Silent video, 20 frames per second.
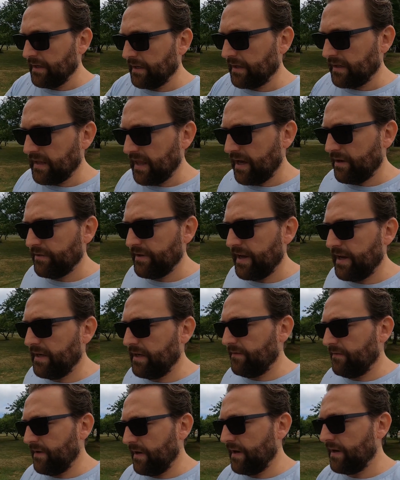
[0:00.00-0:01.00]
Cloud
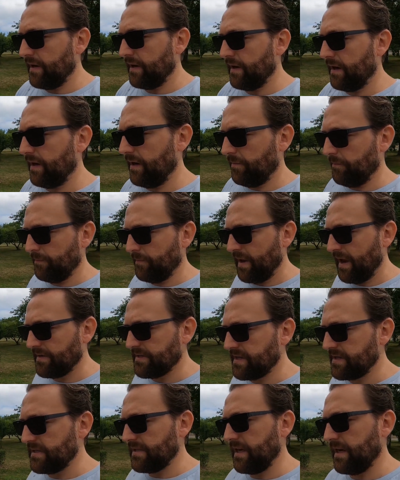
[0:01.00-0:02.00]
Native,
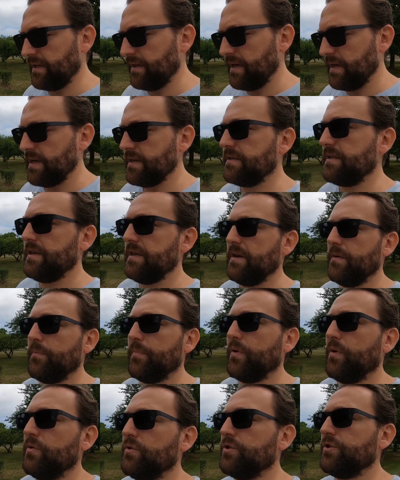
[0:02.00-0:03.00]
as I said, is the
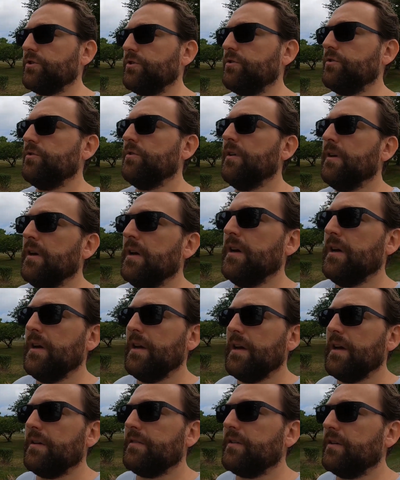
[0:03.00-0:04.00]
approach to
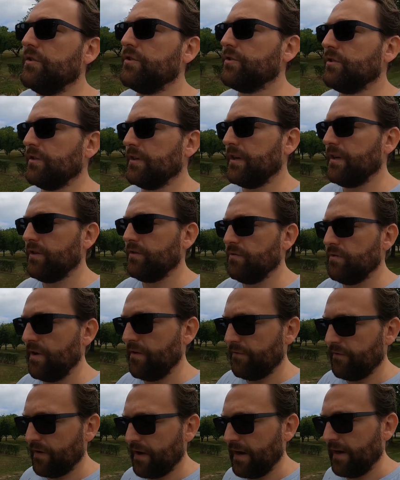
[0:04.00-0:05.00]
essentially
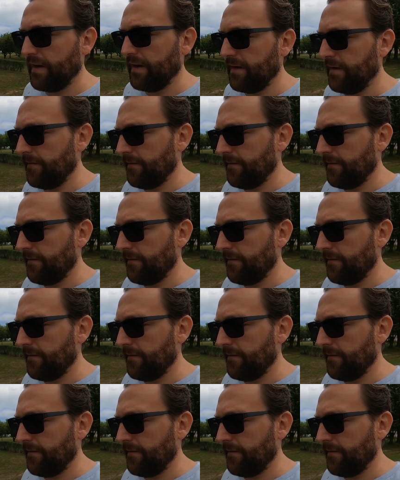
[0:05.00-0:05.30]
unify